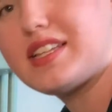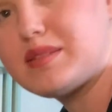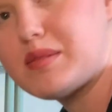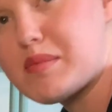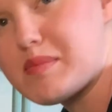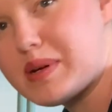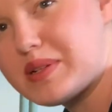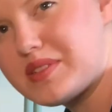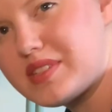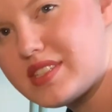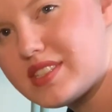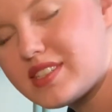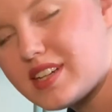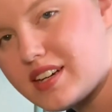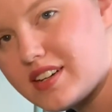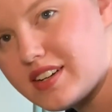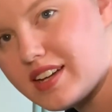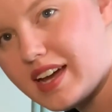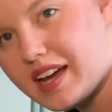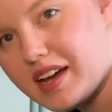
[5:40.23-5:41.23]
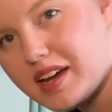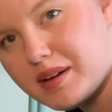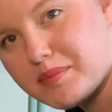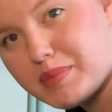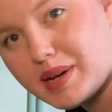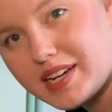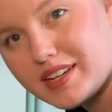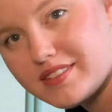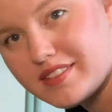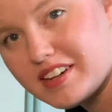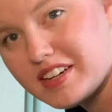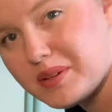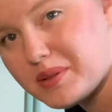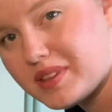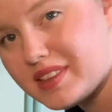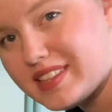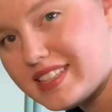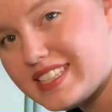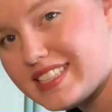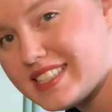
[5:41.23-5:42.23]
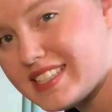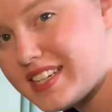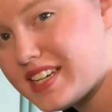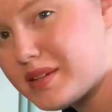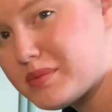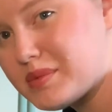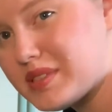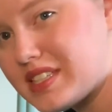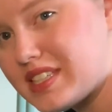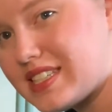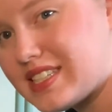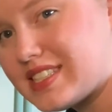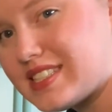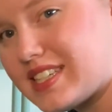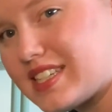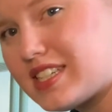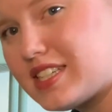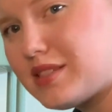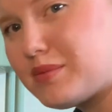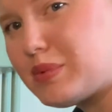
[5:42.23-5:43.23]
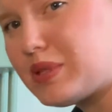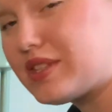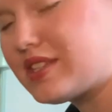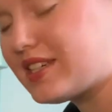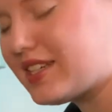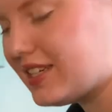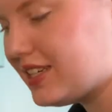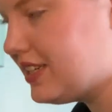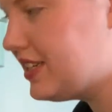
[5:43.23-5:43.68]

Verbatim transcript: I'm about to start a uh, buddy read with Lisa. I'm really excited about that.